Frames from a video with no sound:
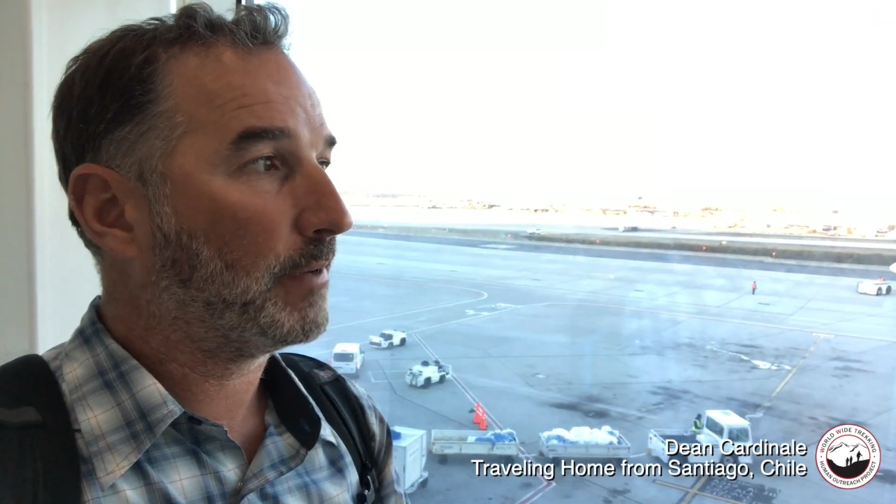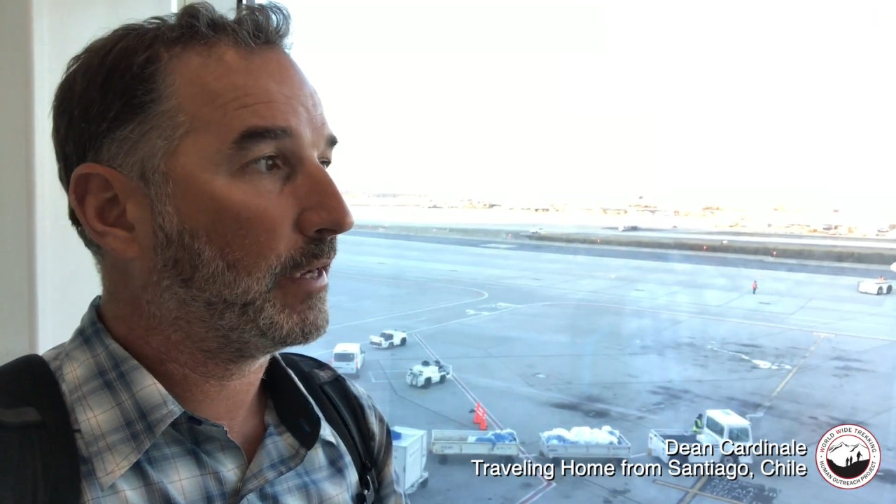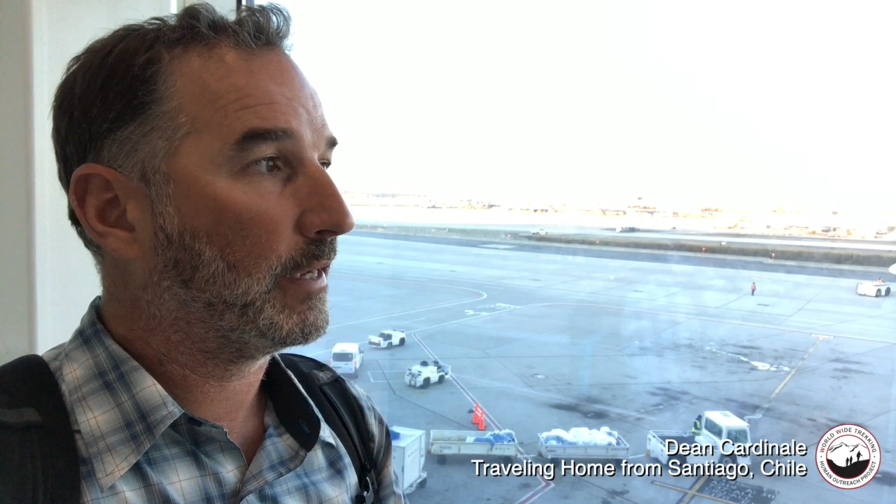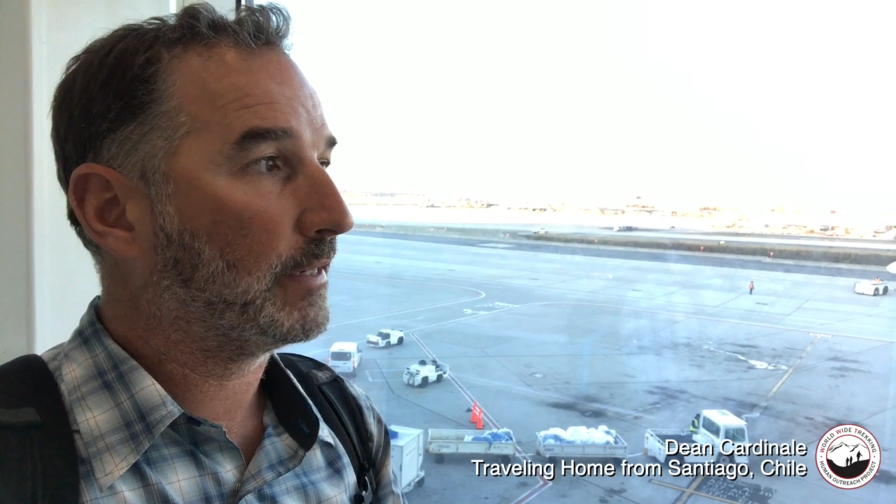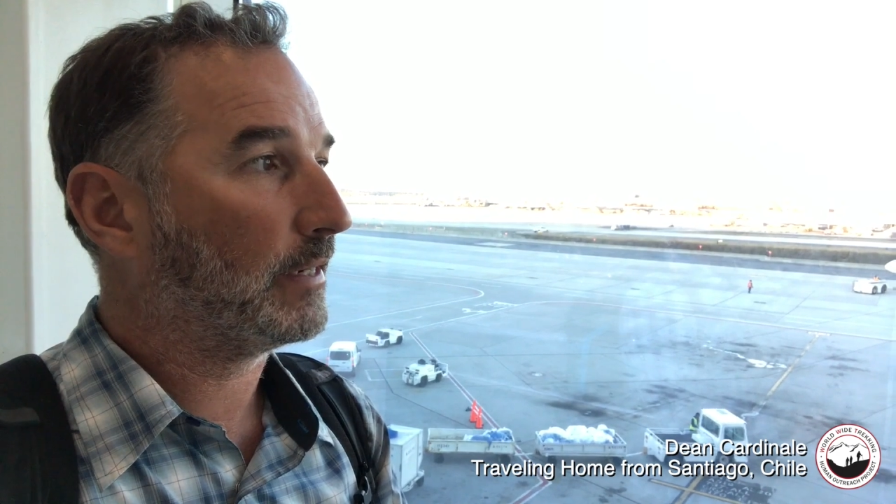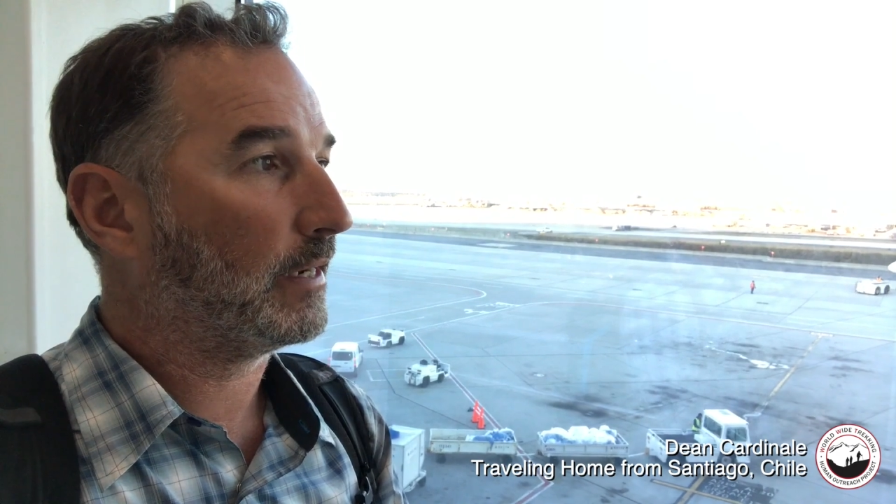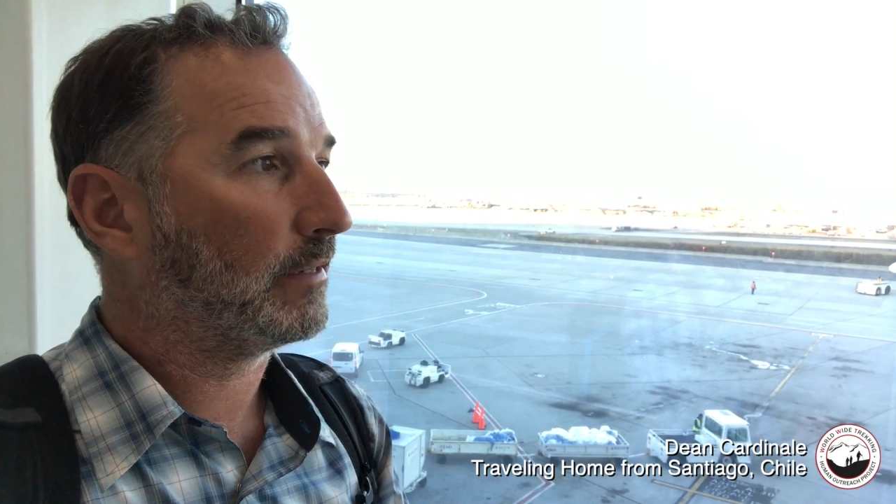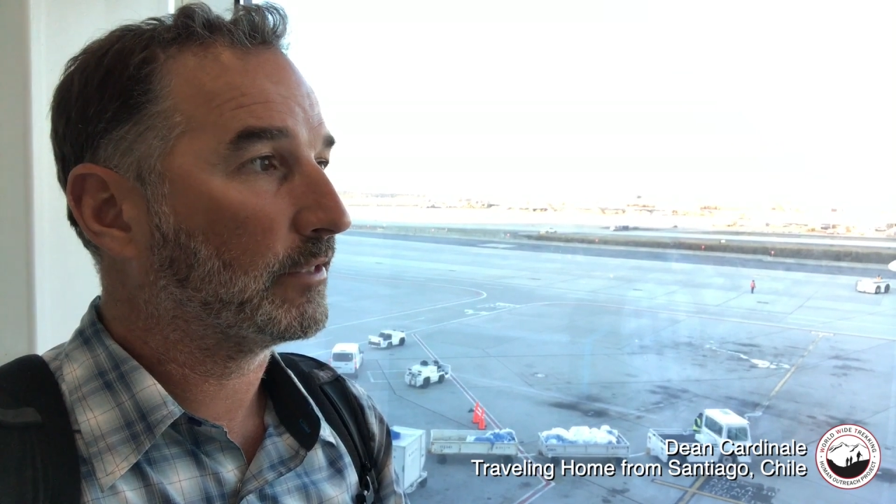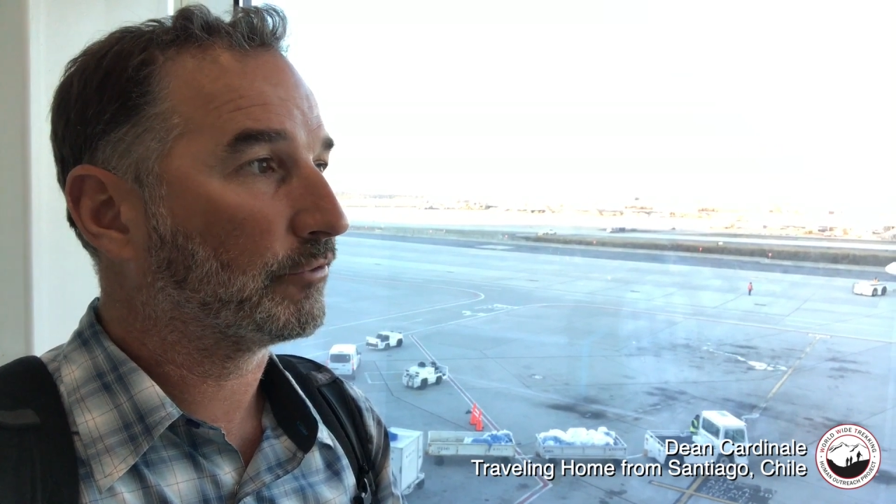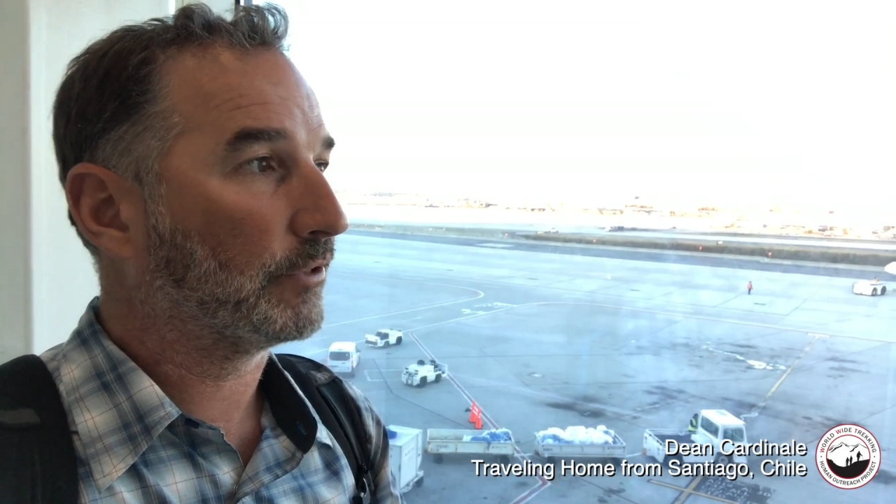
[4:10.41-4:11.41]
and
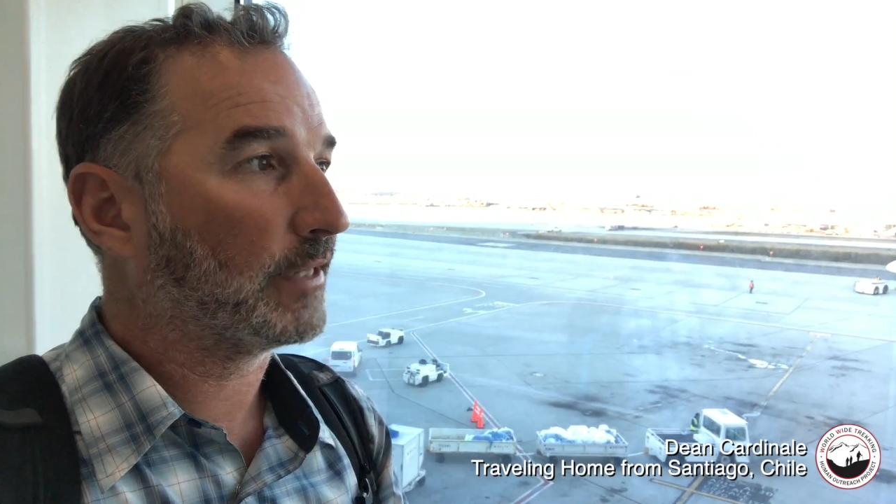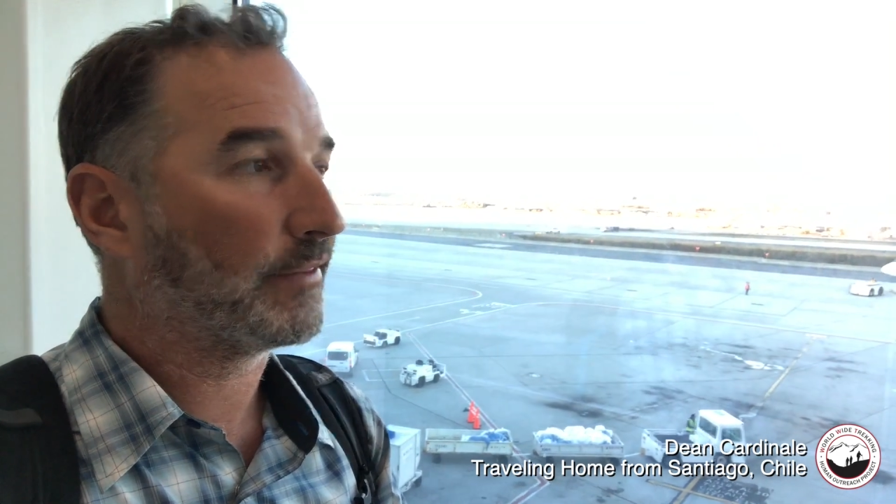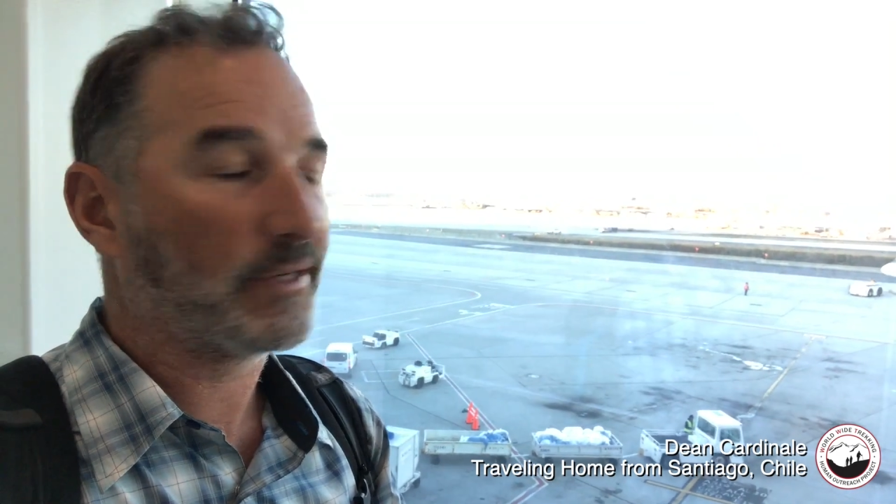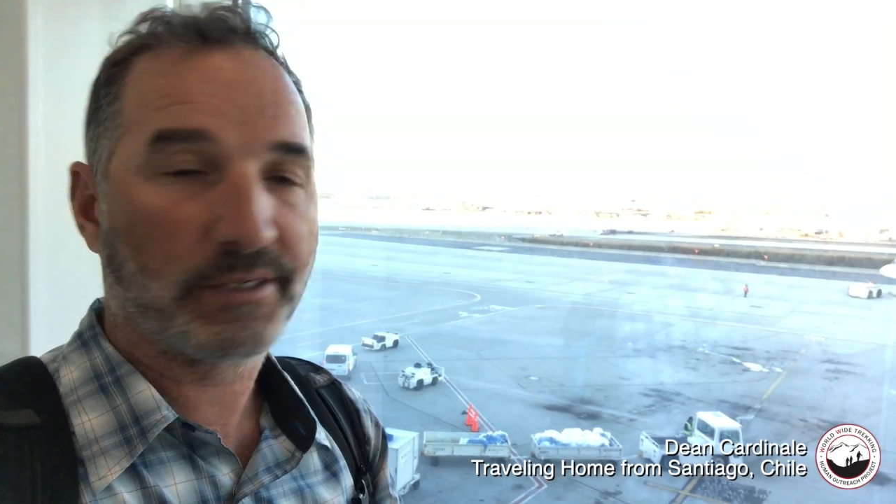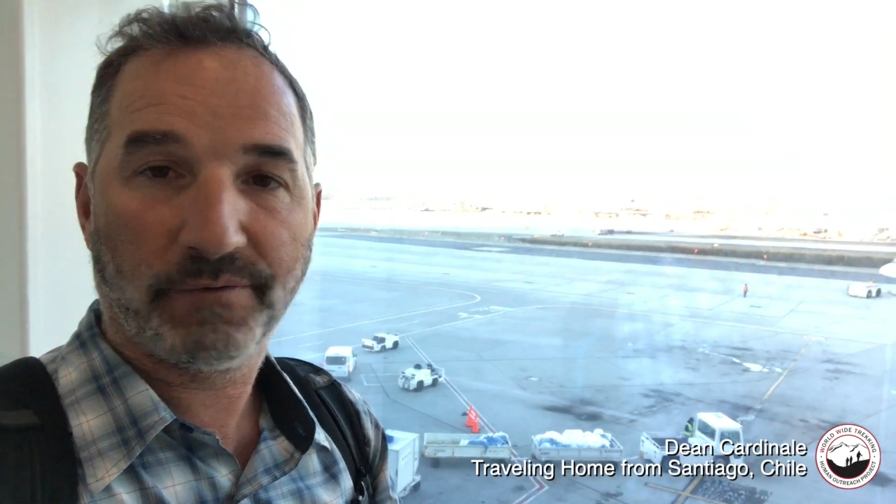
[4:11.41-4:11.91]
it's really not that